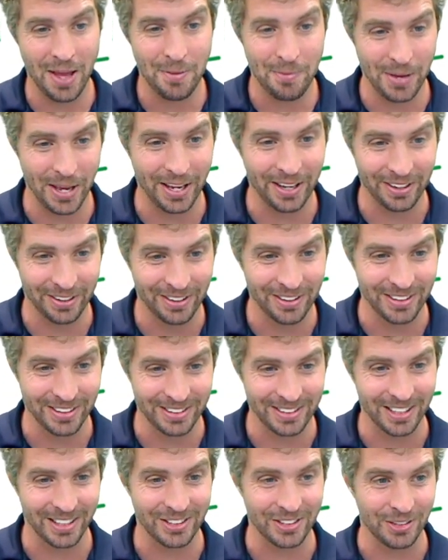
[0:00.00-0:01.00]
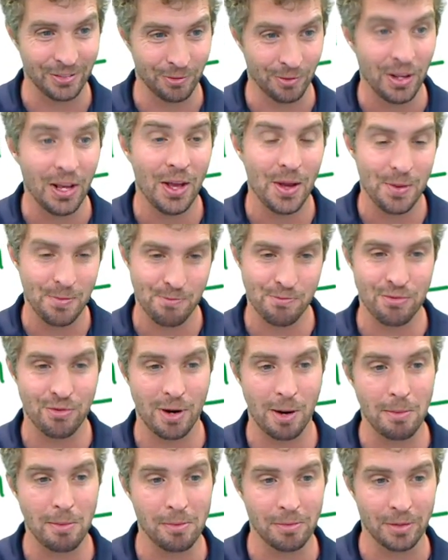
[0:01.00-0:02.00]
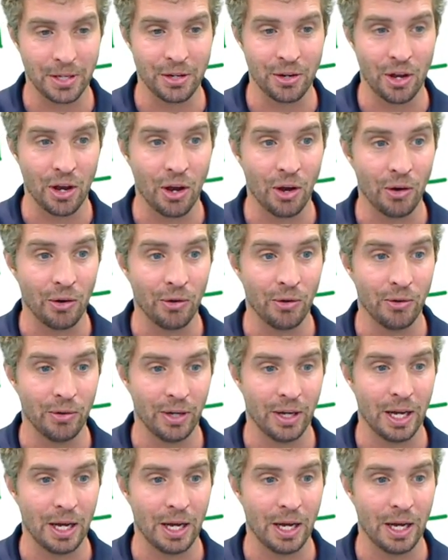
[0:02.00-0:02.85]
paying good attention probably know